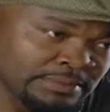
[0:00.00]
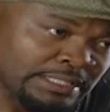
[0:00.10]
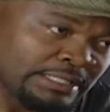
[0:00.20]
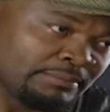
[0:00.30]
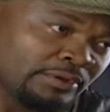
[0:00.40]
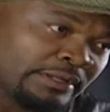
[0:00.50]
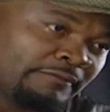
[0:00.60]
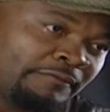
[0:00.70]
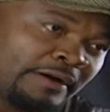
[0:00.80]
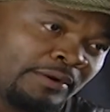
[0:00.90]
And I'm looking
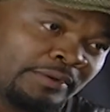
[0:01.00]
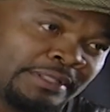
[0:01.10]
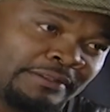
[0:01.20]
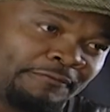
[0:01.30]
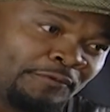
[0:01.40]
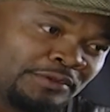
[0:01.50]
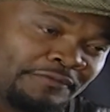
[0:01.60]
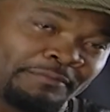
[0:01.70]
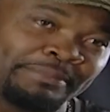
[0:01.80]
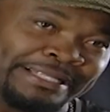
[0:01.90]
forward in the future
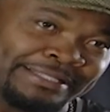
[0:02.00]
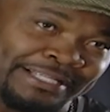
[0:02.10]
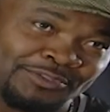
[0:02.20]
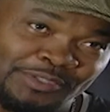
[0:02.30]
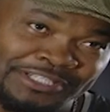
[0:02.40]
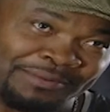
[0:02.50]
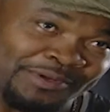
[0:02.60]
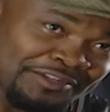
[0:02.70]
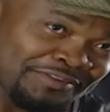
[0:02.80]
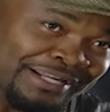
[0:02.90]
for big things with
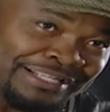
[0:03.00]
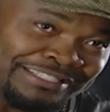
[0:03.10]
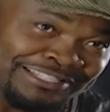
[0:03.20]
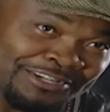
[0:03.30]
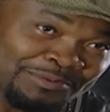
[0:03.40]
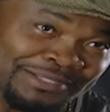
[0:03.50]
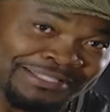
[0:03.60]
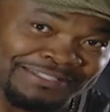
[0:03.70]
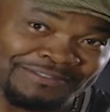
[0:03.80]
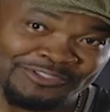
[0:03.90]
Tropical Records. You know what I mean?
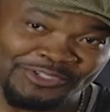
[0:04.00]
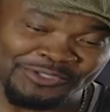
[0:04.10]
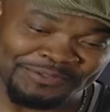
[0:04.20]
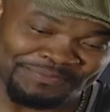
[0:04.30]
So.